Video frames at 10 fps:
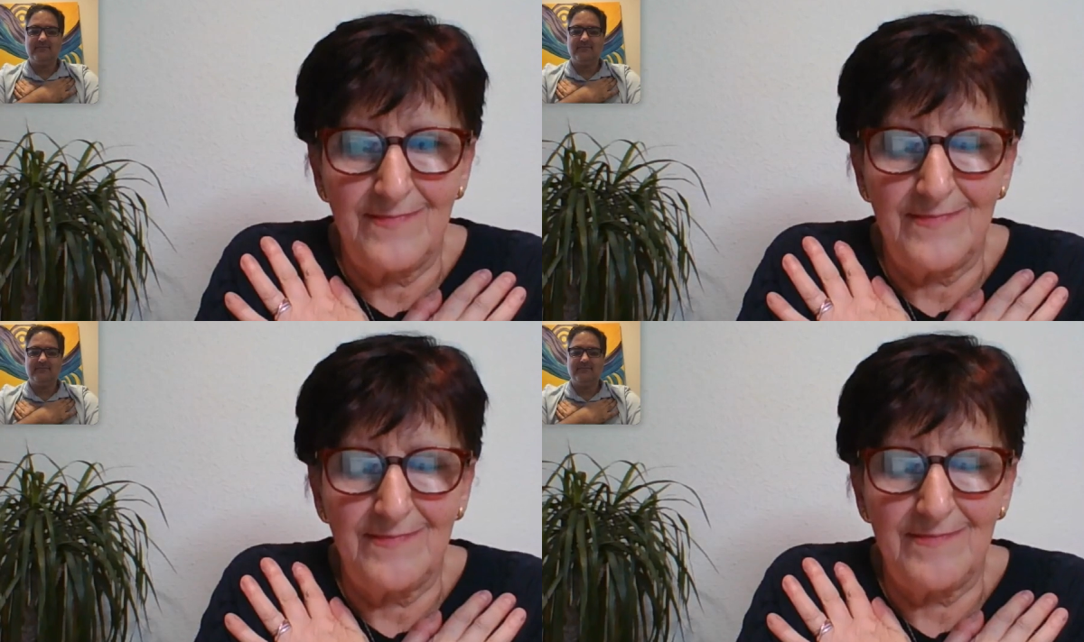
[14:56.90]

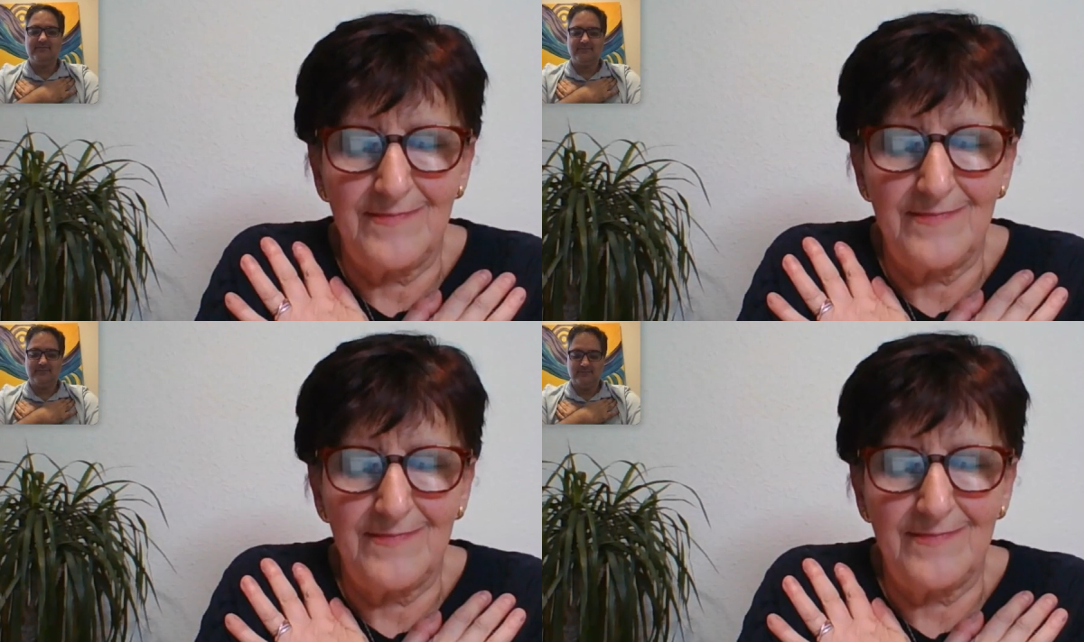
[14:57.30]

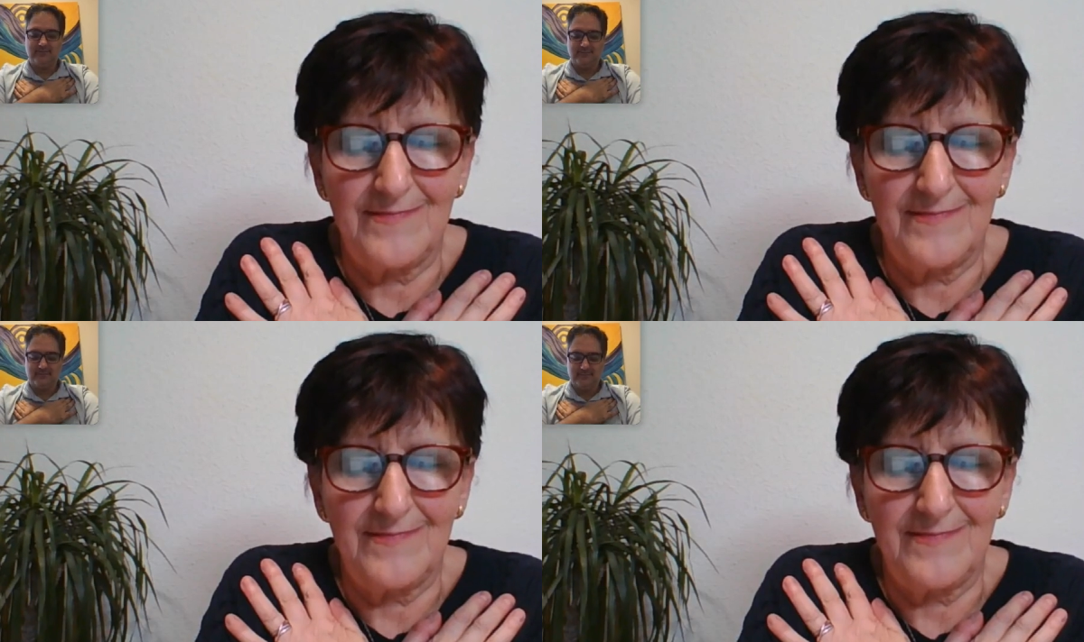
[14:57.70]

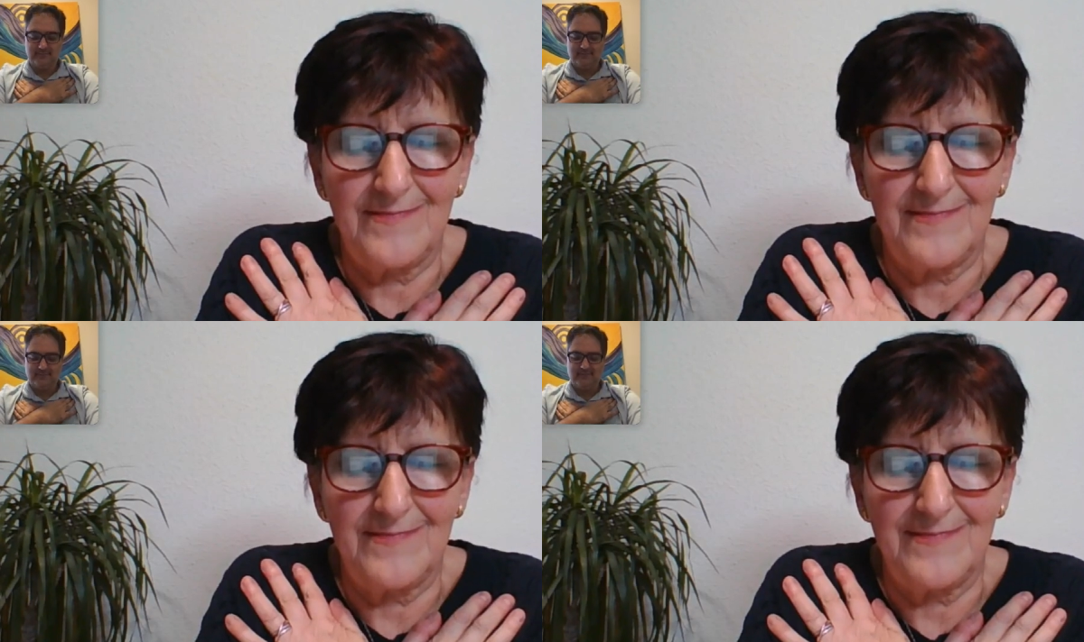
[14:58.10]

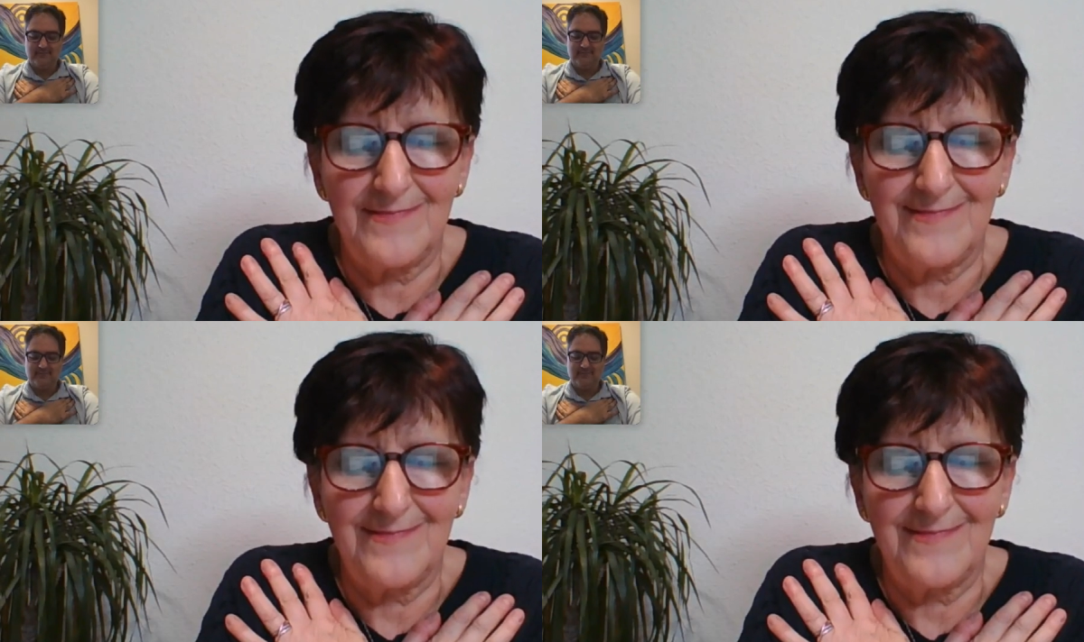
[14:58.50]

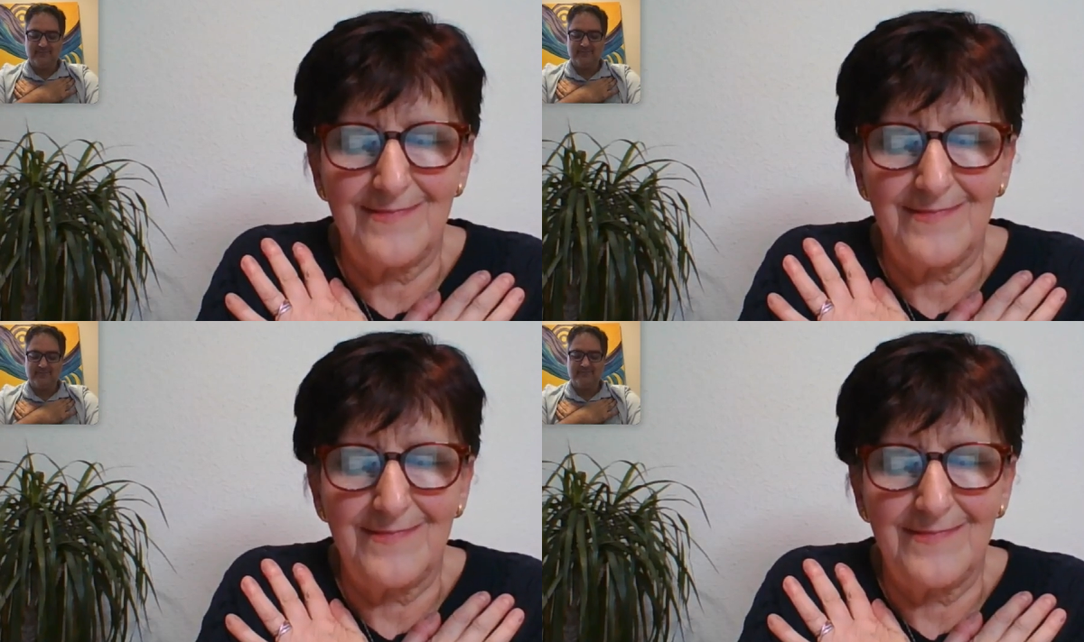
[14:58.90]

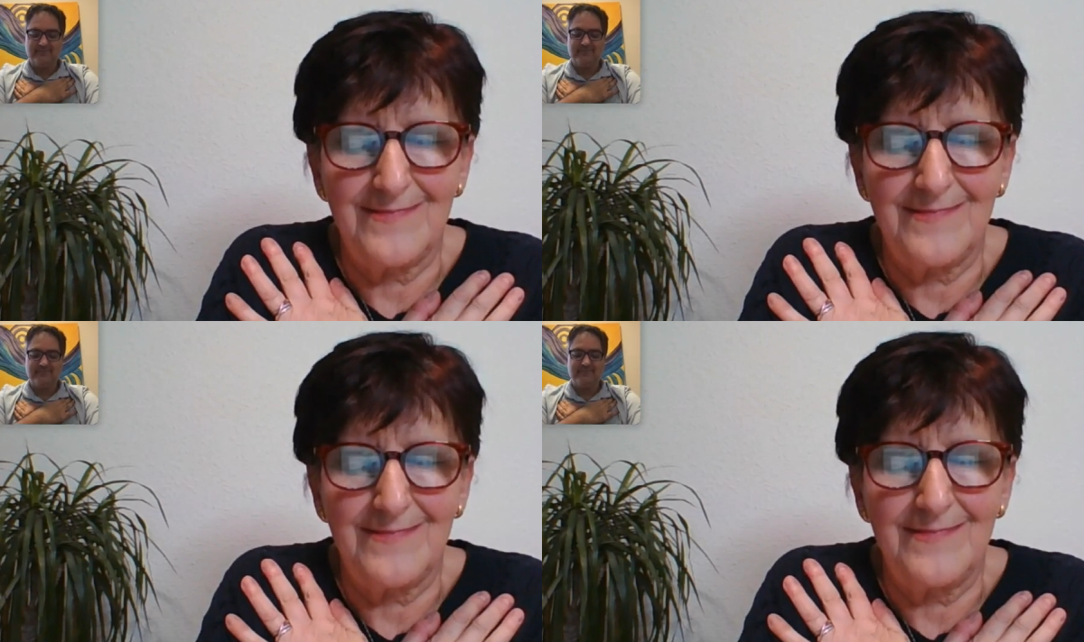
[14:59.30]

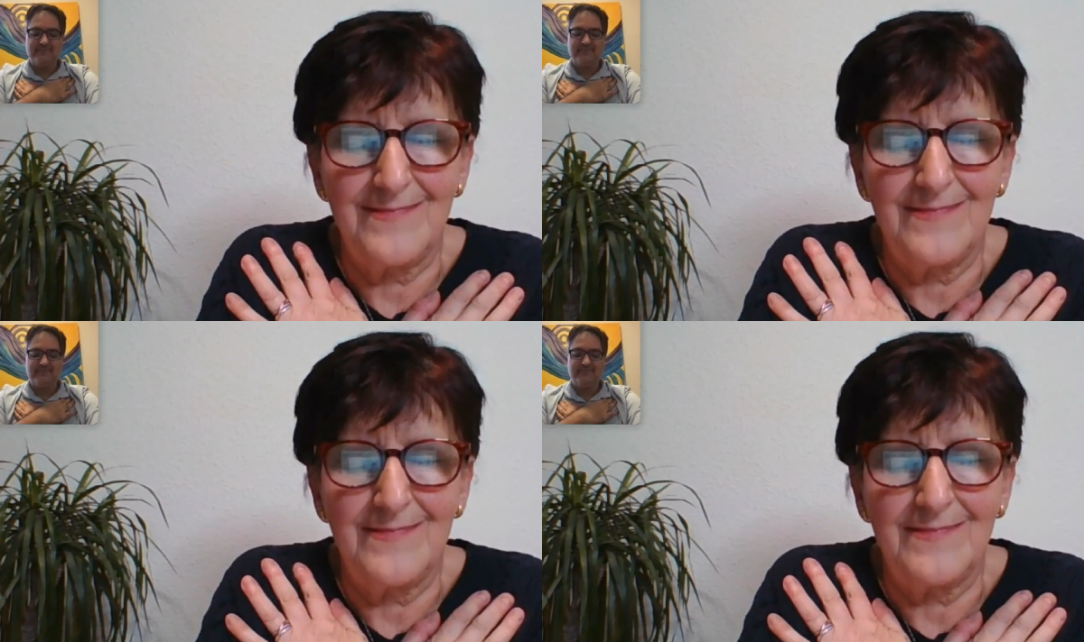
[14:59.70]

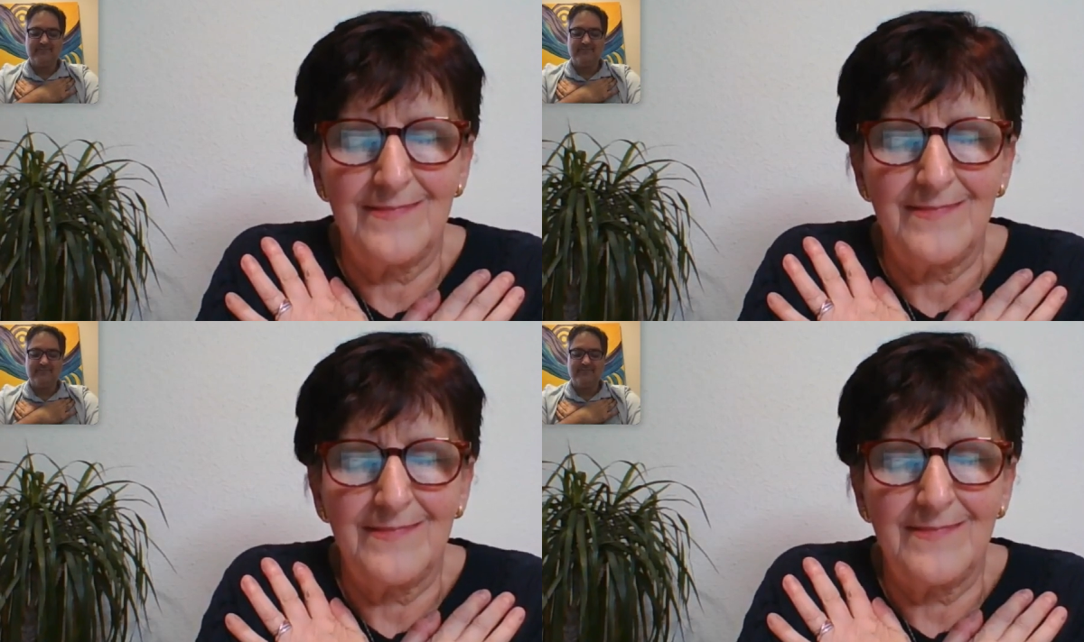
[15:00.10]

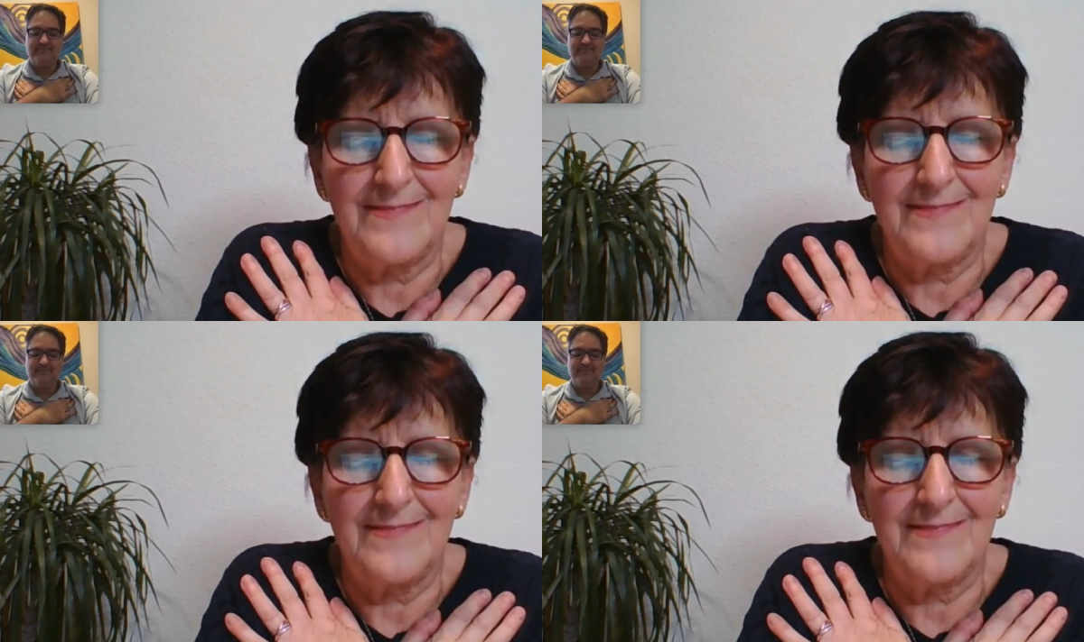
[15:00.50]

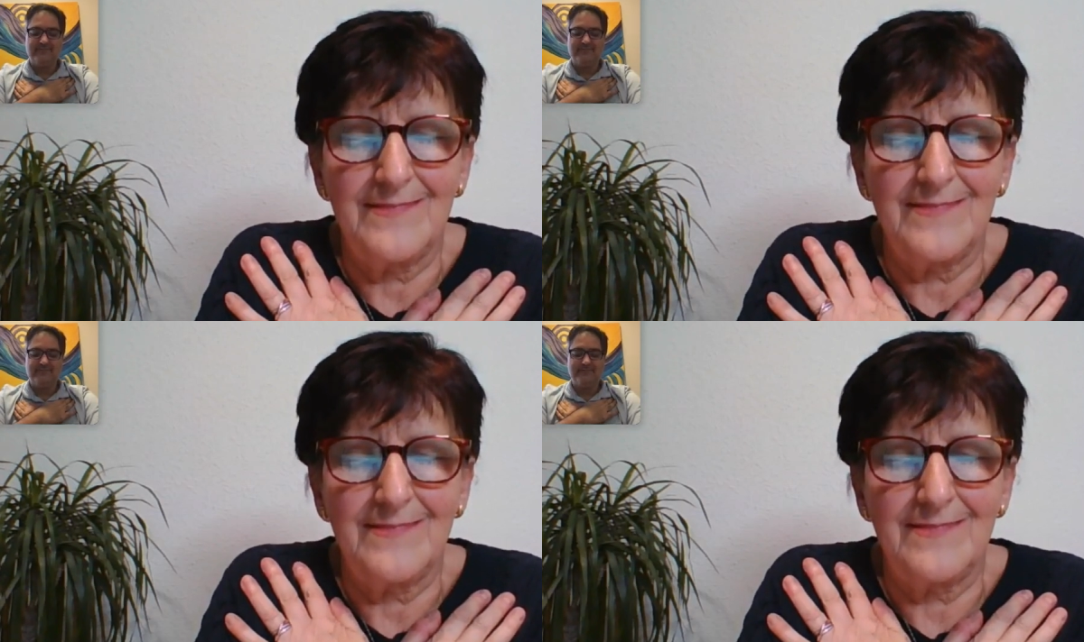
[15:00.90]

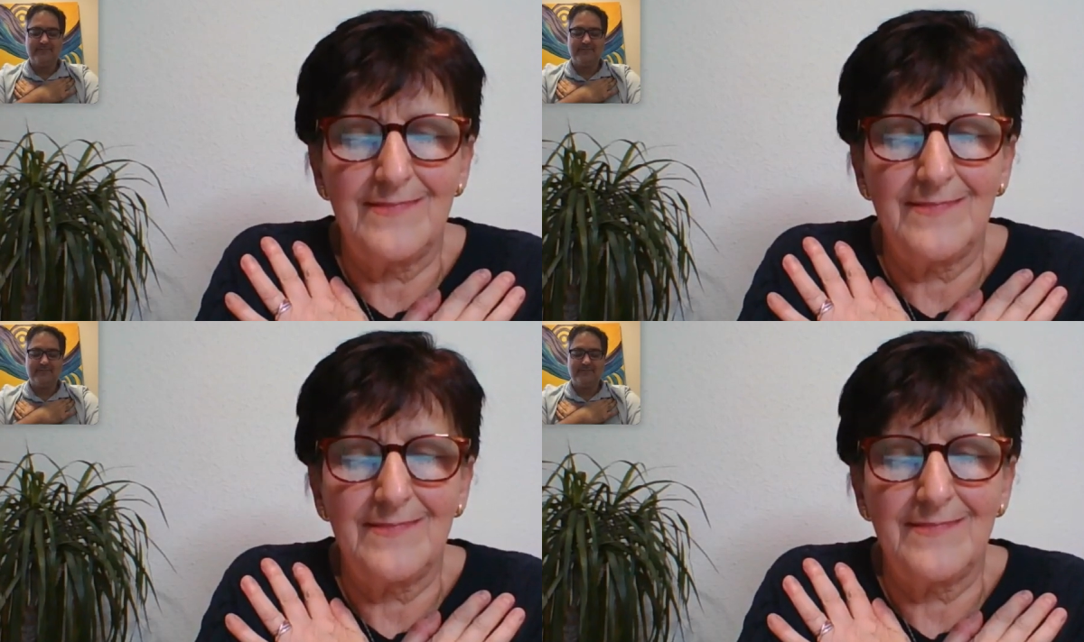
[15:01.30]
(no one is talking)